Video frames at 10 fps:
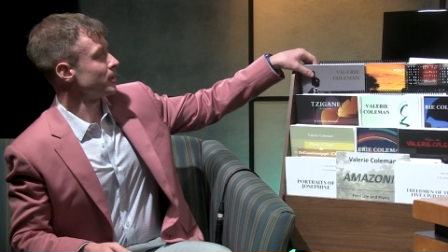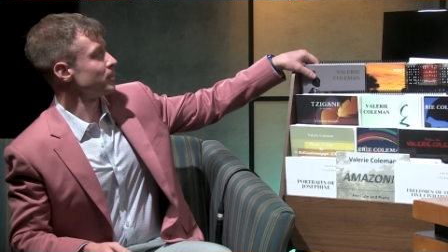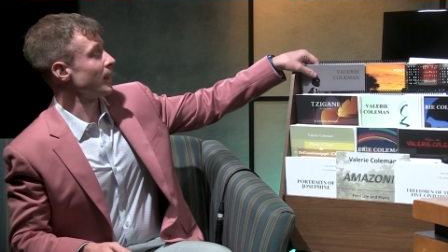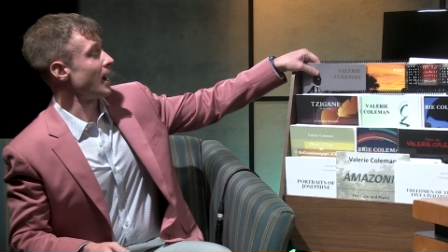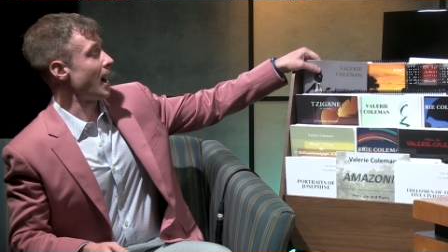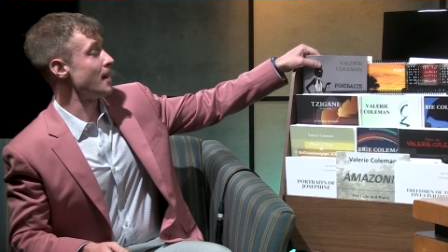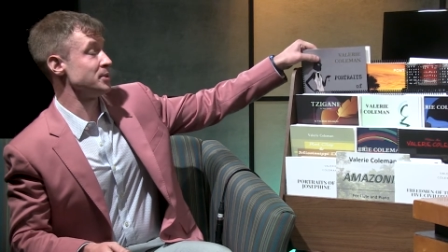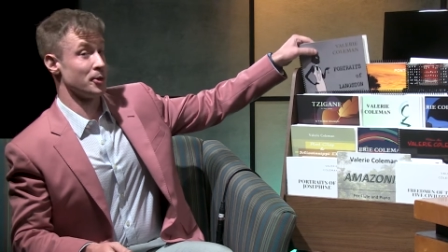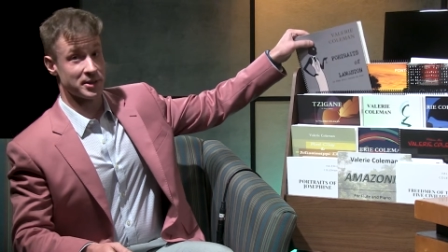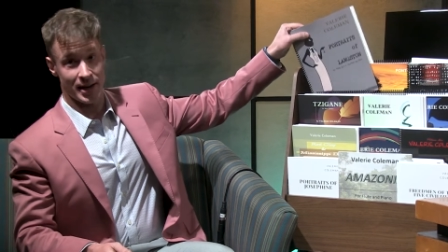going to play, I'm
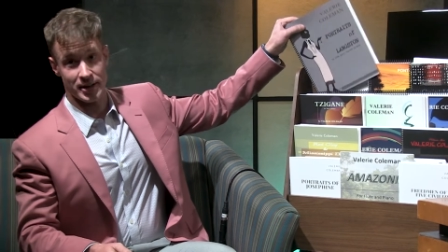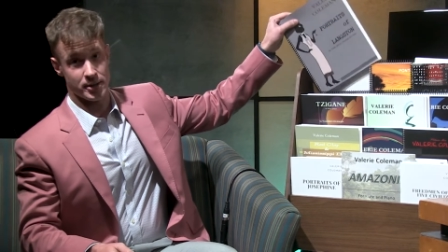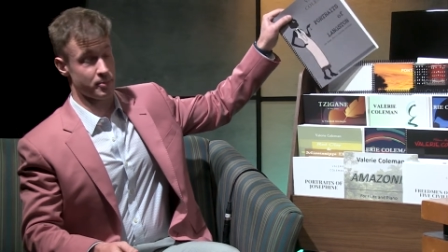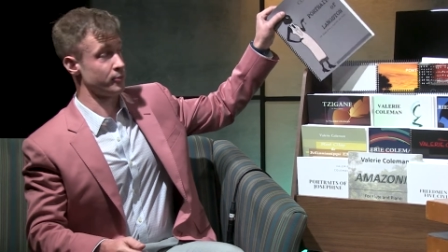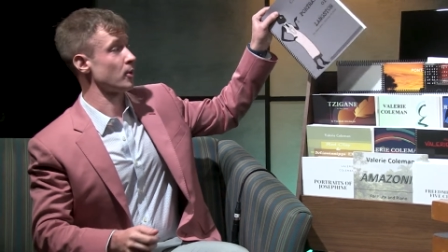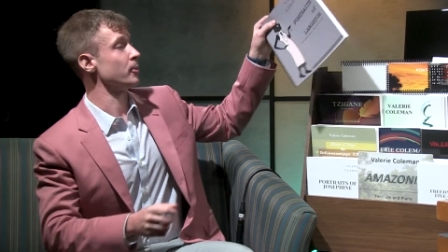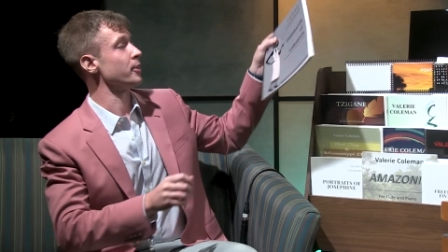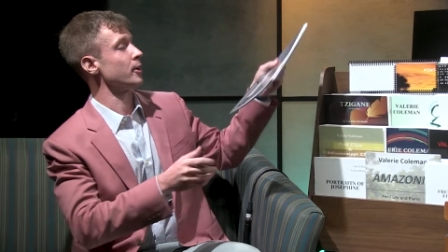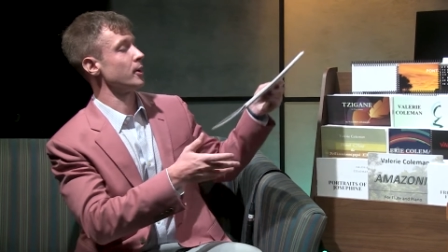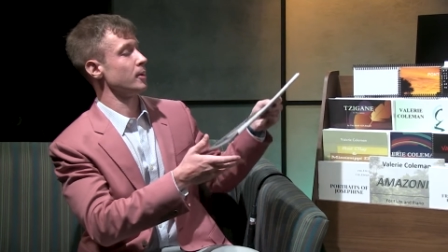so excited to perform with
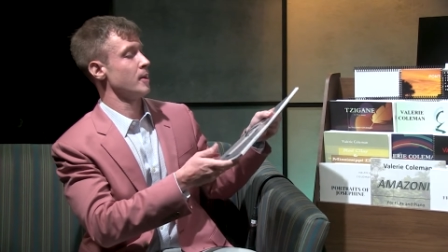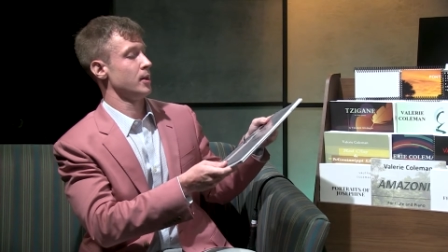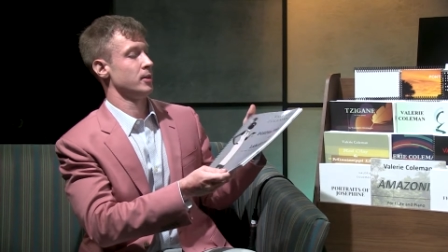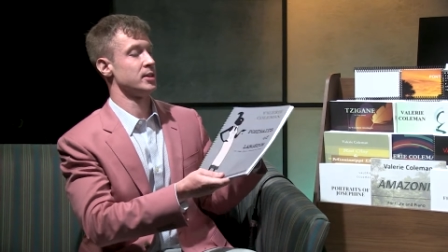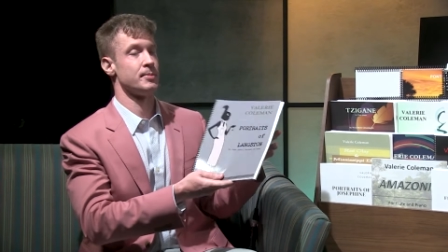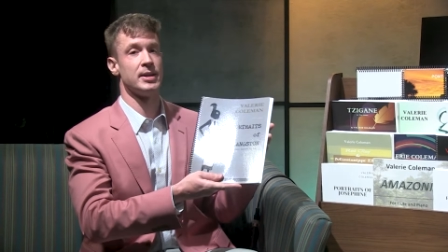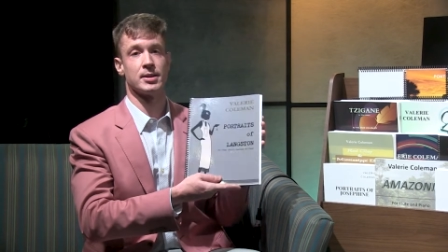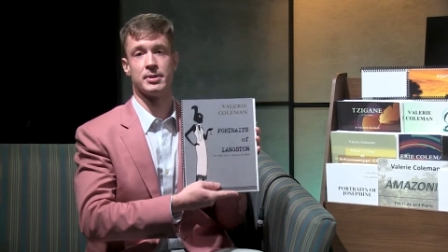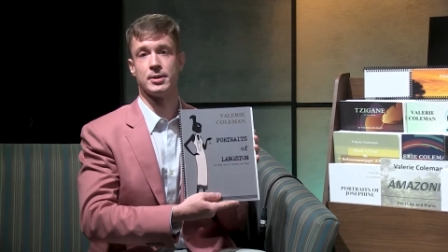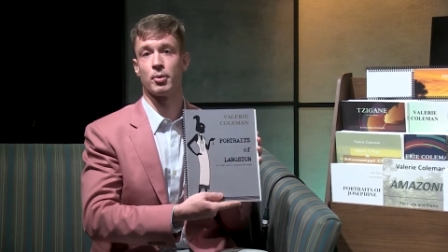her, this
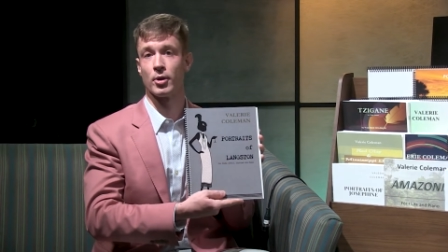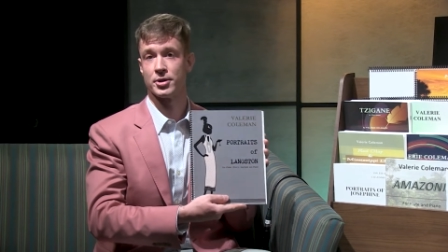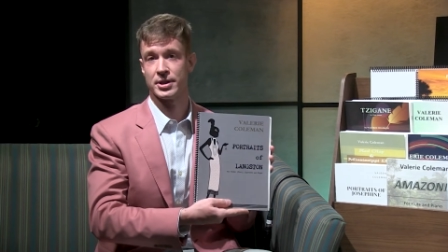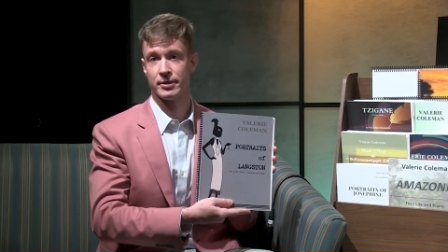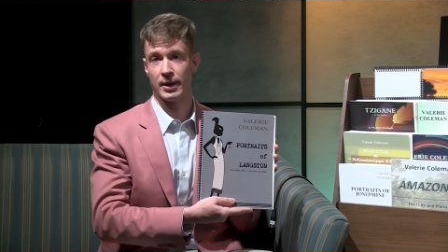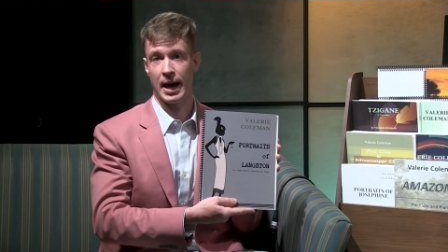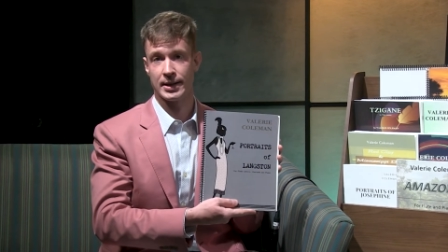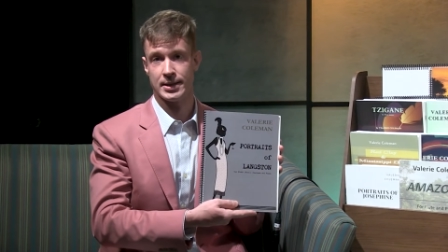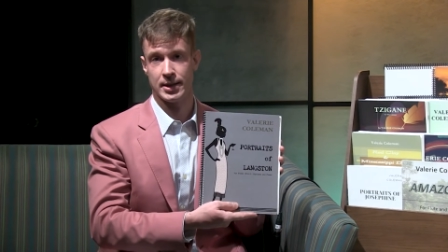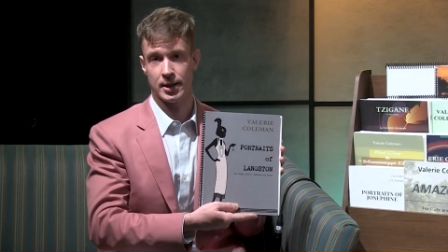amazing piece, Portraits of
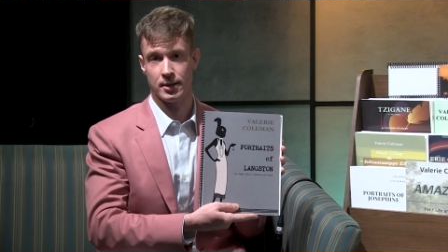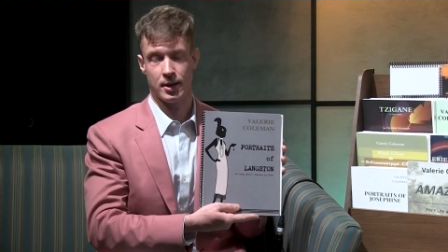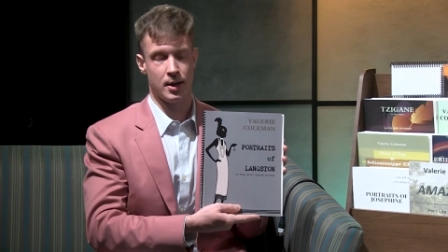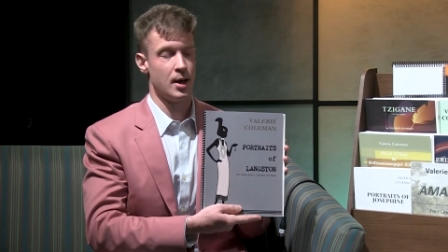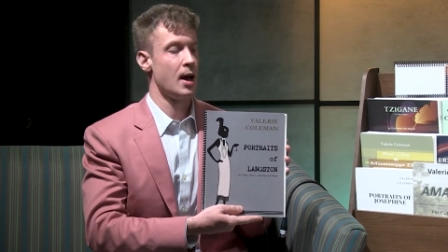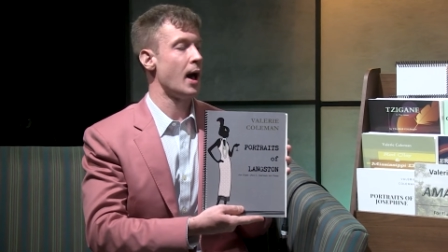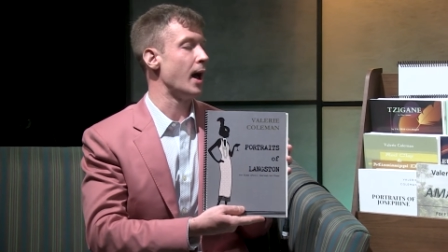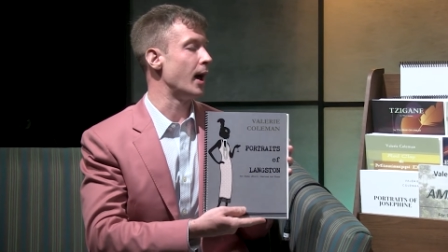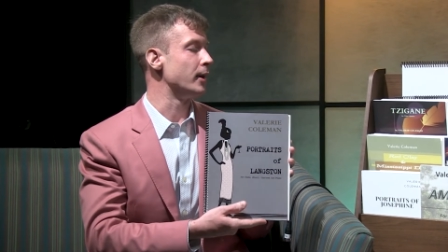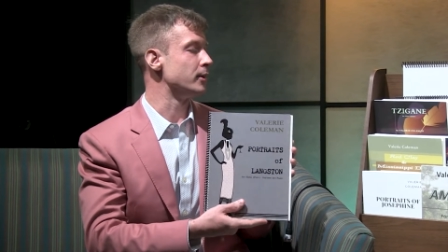Langston.
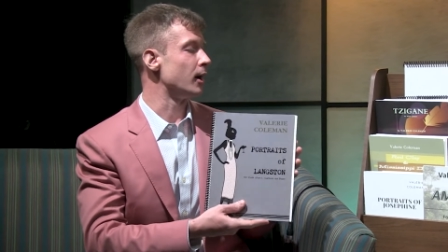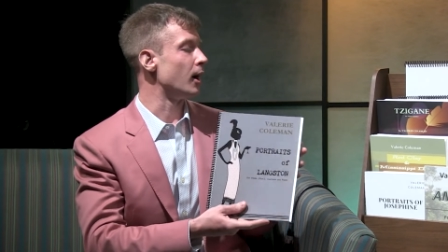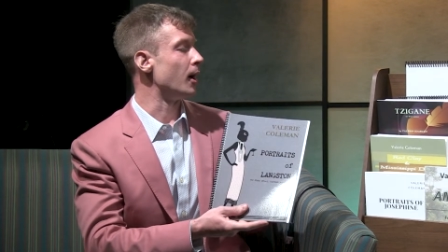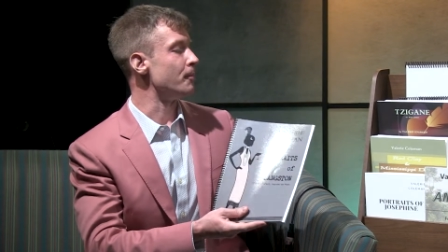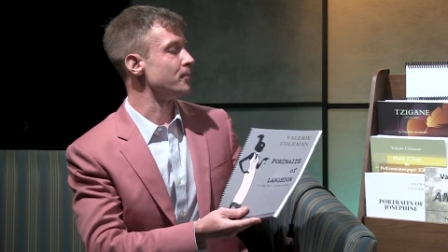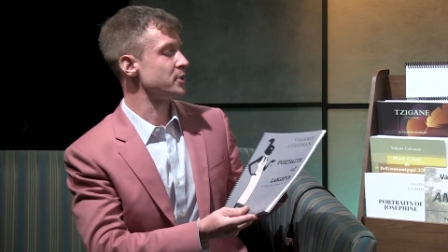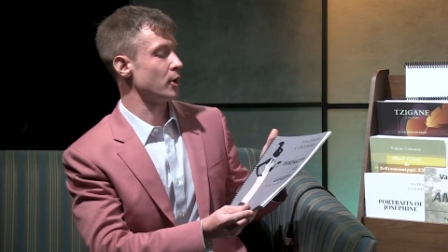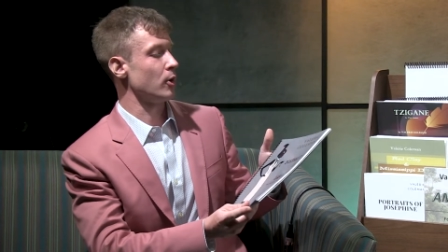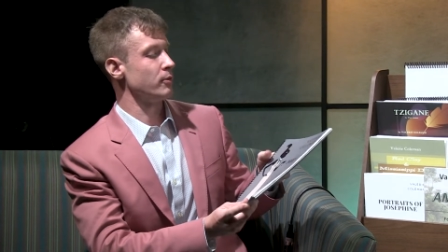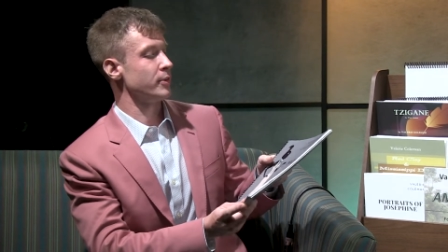And um,
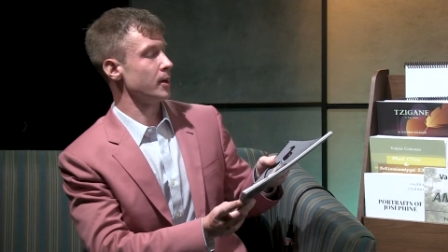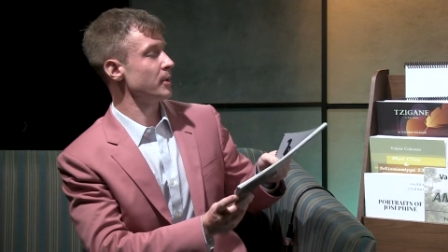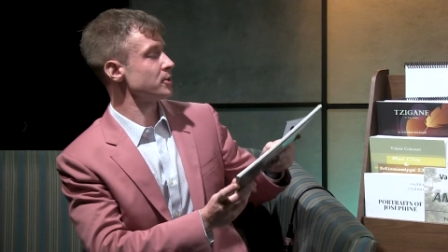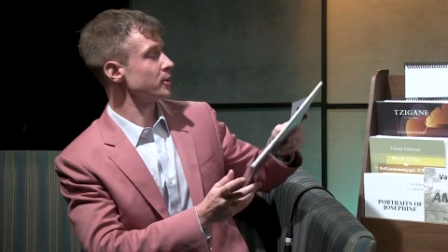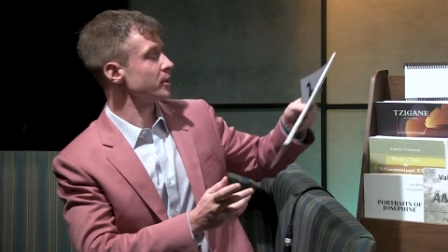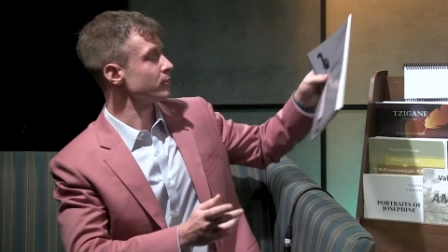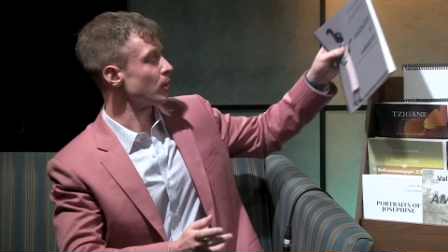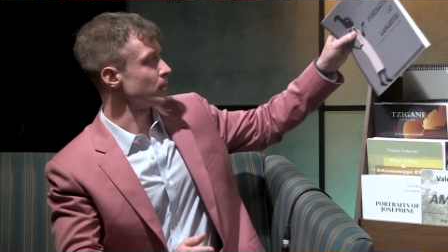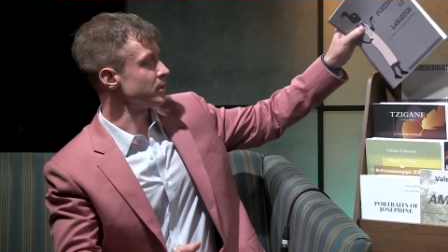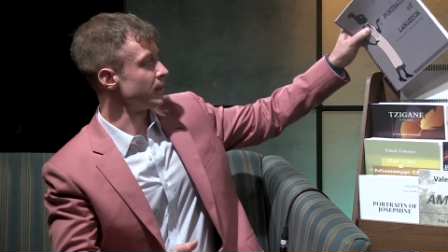so, very much looking
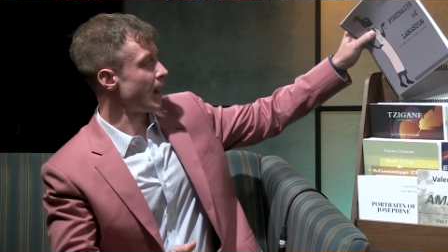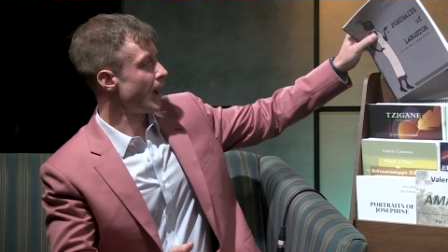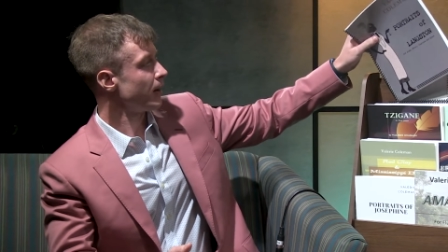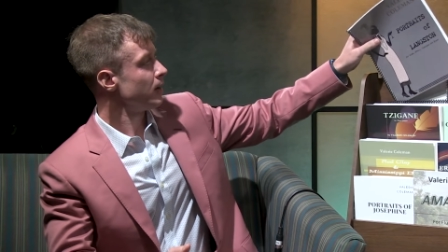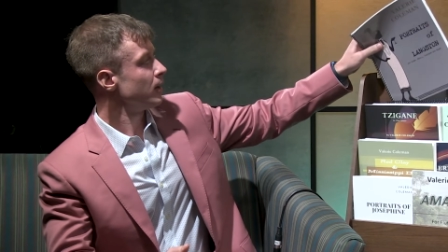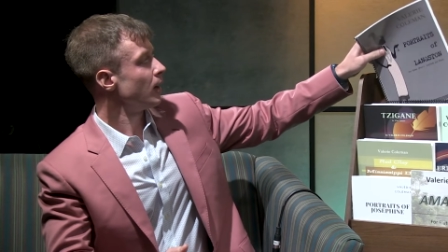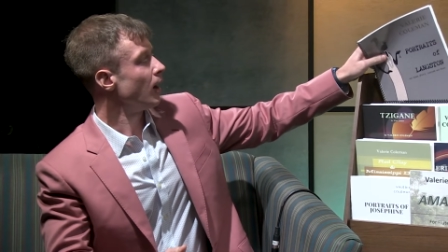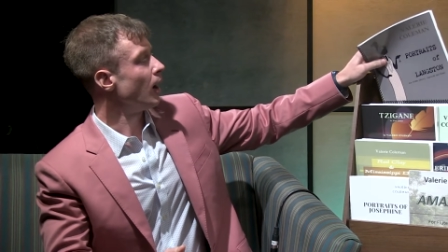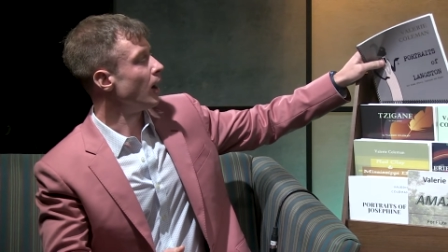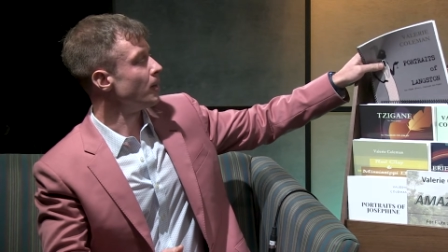forward to that.
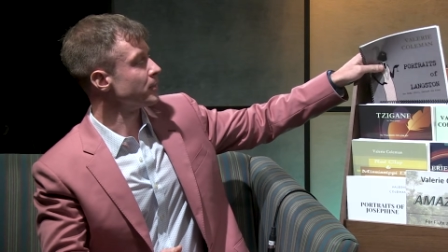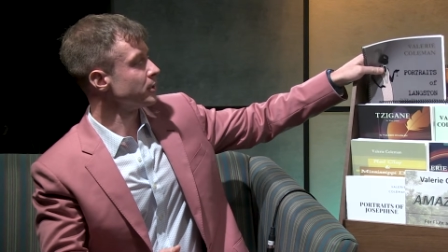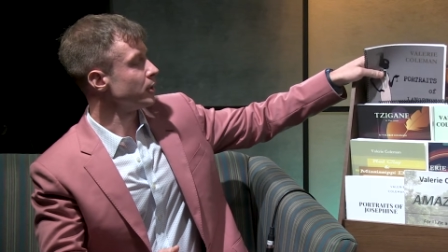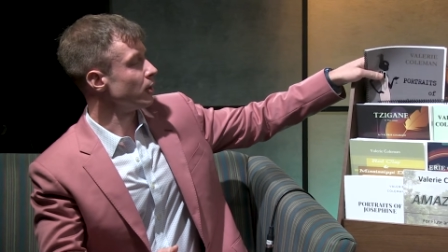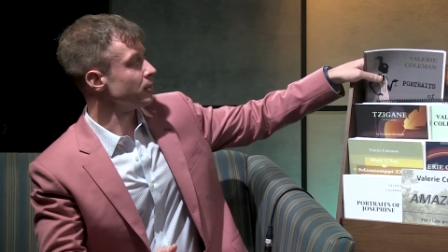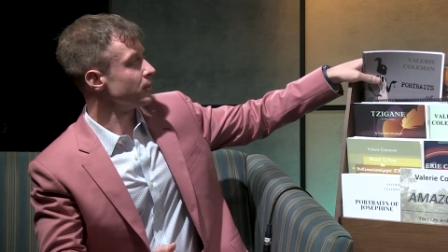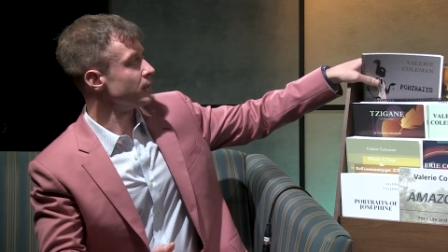Um, you know,